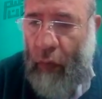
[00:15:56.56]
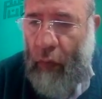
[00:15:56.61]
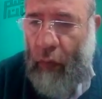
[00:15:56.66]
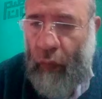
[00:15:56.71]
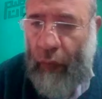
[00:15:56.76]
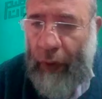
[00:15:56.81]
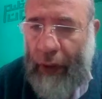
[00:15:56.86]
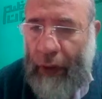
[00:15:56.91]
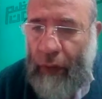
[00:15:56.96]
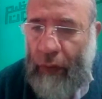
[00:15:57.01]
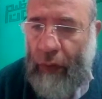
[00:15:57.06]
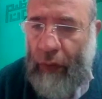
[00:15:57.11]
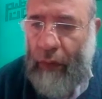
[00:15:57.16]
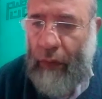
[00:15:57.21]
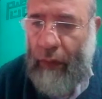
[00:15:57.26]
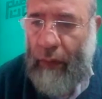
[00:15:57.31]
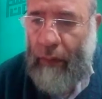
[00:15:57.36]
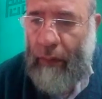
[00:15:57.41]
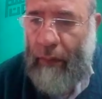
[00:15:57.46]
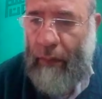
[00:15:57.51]
When you
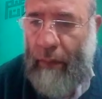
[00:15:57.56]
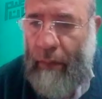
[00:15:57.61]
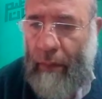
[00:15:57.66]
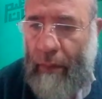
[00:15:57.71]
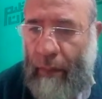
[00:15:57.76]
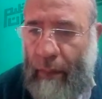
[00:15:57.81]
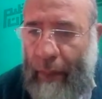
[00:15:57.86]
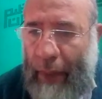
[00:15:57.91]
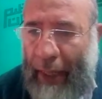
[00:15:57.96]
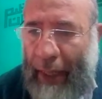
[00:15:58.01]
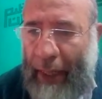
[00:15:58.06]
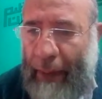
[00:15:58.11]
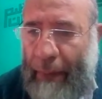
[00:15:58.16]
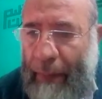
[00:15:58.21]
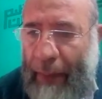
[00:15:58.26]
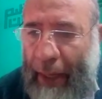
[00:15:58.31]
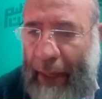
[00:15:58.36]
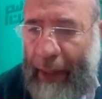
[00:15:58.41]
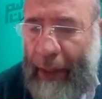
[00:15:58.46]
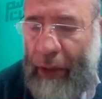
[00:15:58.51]
make
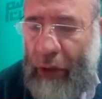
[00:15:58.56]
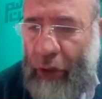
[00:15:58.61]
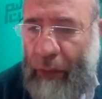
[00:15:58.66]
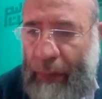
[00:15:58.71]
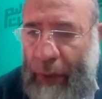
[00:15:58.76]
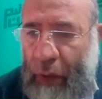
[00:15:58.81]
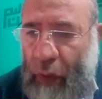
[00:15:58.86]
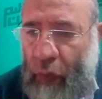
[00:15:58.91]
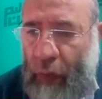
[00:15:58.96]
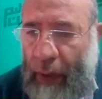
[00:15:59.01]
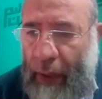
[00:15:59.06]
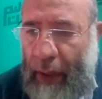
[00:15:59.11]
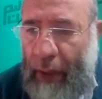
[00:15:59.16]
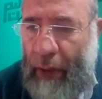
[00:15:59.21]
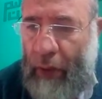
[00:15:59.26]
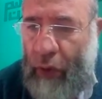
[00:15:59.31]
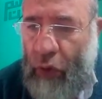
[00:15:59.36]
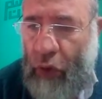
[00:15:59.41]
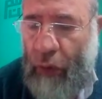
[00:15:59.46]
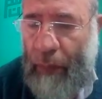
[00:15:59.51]
marriage
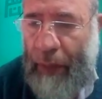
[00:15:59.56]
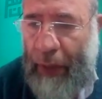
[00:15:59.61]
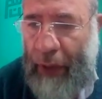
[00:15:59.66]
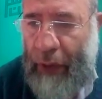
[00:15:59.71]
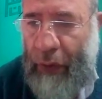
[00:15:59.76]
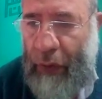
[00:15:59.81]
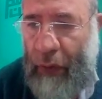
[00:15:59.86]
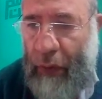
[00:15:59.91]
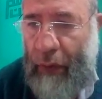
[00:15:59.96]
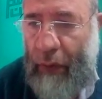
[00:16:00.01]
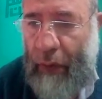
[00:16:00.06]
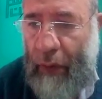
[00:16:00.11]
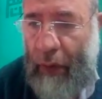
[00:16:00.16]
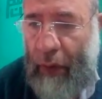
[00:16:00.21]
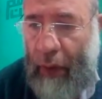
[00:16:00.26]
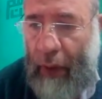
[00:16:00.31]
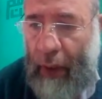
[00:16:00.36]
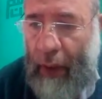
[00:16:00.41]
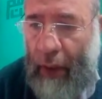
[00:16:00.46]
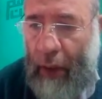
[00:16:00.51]
between two persons
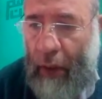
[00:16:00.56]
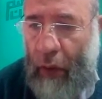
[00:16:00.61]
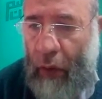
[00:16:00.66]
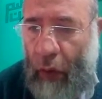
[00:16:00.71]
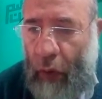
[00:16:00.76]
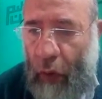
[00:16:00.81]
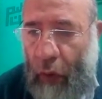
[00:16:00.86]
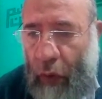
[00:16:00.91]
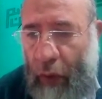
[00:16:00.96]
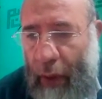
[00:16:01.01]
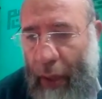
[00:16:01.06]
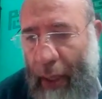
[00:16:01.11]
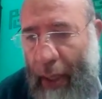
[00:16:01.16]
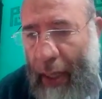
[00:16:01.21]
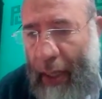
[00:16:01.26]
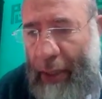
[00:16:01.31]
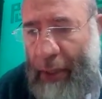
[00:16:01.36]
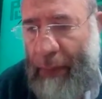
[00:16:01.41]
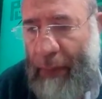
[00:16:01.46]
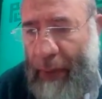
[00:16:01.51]
or
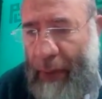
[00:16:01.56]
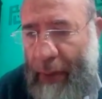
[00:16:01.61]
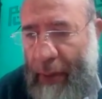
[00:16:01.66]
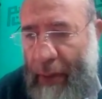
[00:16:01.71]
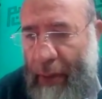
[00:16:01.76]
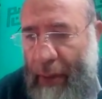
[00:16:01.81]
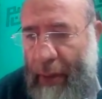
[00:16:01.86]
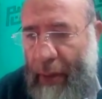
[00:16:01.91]
husband